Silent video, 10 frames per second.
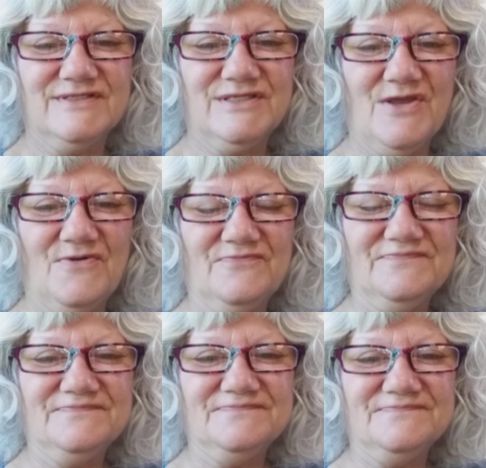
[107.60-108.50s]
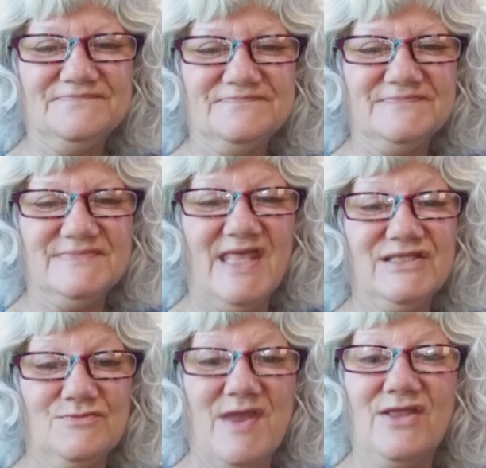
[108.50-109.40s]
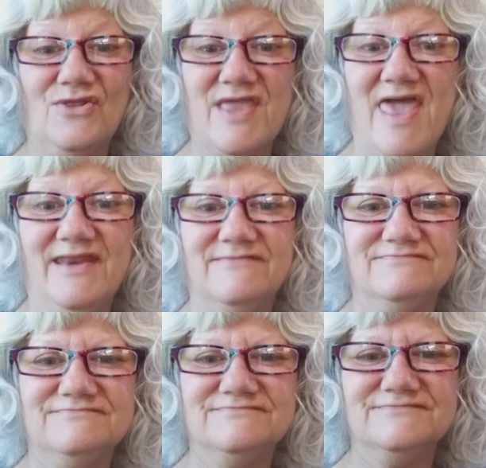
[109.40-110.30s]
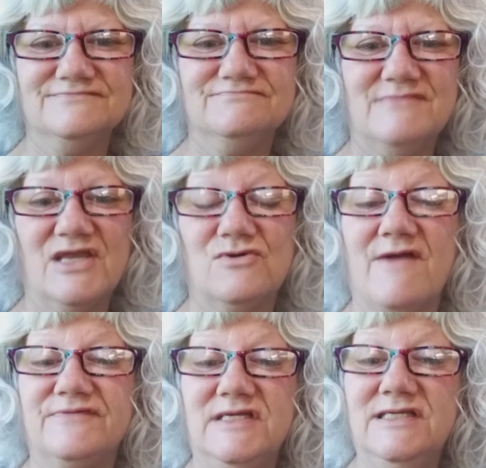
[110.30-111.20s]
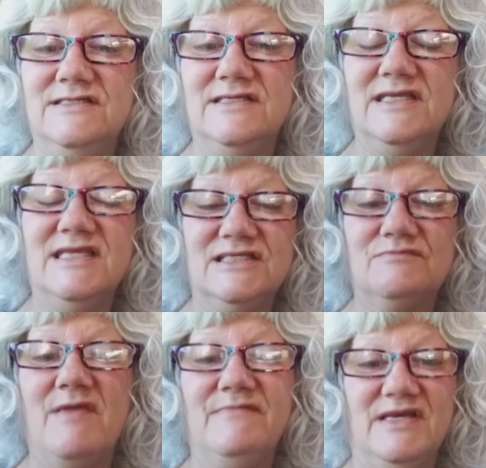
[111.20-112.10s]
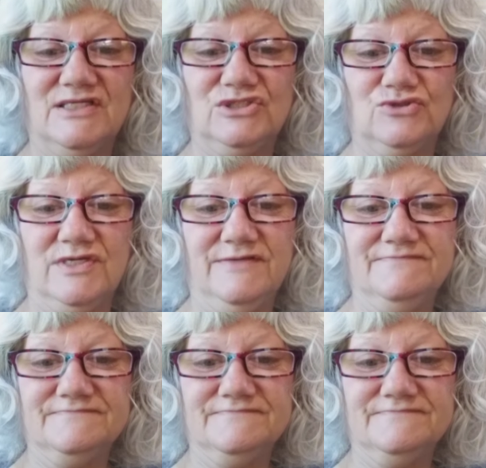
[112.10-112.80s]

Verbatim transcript: So that's the way I look at it. My crafting is my ministry.